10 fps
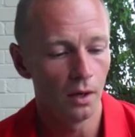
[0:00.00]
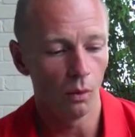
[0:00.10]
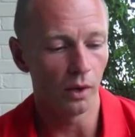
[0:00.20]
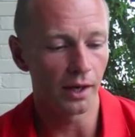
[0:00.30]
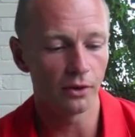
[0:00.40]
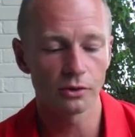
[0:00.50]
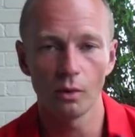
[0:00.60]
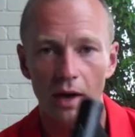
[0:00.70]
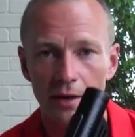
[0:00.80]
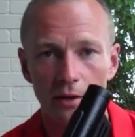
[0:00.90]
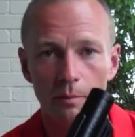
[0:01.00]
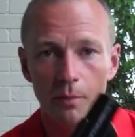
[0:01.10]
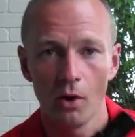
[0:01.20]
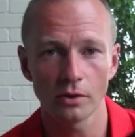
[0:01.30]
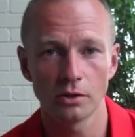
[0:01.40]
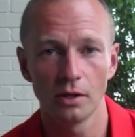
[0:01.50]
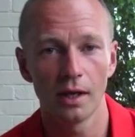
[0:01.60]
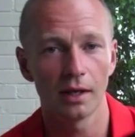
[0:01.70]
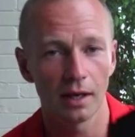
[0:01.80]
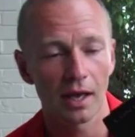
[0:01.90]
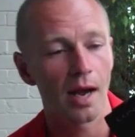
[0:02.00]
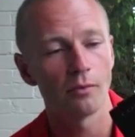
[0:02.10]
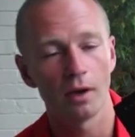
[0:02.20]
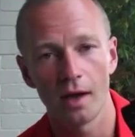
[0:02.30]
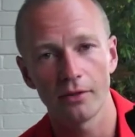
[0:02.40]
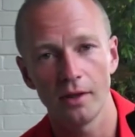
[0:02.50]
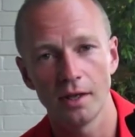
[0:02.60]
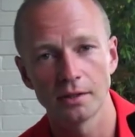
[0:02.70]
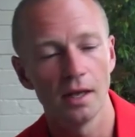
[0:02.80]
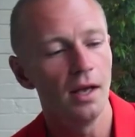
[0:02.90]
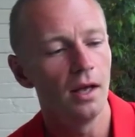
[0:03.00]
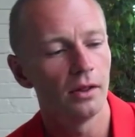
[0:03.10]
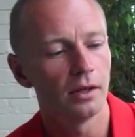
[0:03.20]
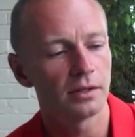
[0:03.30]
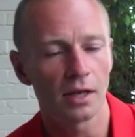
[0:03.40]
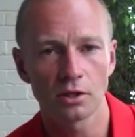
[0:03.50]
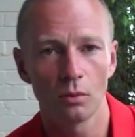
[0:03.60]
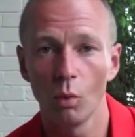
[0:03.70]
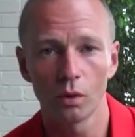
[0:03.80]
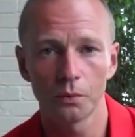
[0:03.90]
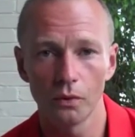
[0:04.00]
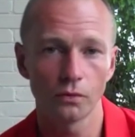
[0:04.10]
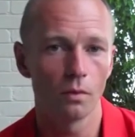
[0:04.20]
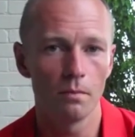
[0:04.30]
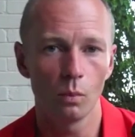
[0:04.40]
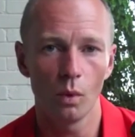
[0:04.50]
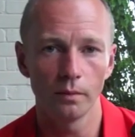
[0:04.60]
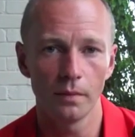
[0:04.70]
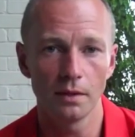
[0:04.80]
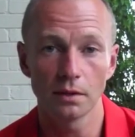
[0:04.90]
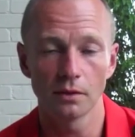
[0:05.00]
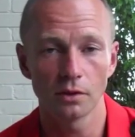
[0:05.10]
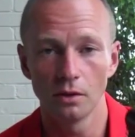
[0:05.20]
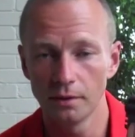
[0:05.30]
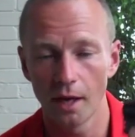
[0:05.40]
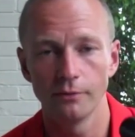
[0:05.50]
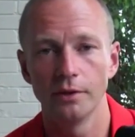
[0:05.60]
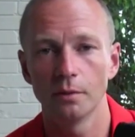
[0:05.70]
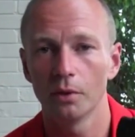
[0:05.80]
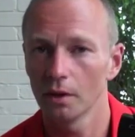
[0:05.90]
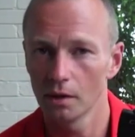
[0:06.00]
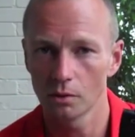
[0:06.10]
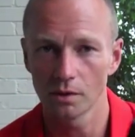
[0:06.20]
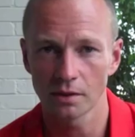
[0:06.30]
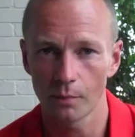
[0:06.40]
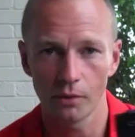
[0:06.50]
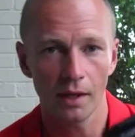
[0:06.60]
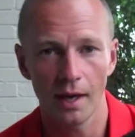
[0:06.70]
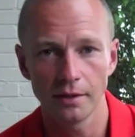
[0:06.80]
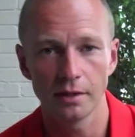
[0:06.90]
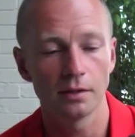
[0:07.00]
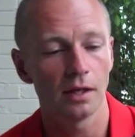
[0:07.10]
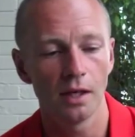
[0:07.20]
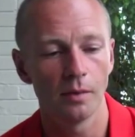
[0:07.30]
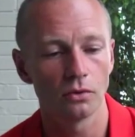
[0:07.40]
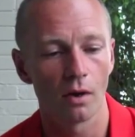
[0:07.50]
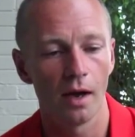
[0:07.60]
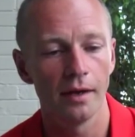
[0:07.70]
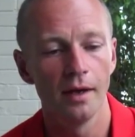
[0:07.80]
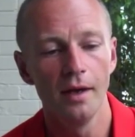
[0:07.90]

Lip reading: What else? Well, out of the box you're getting a camera like this that's actually waterproof to 1 meter, so you don't need to put it into a separate casing to keep it dry,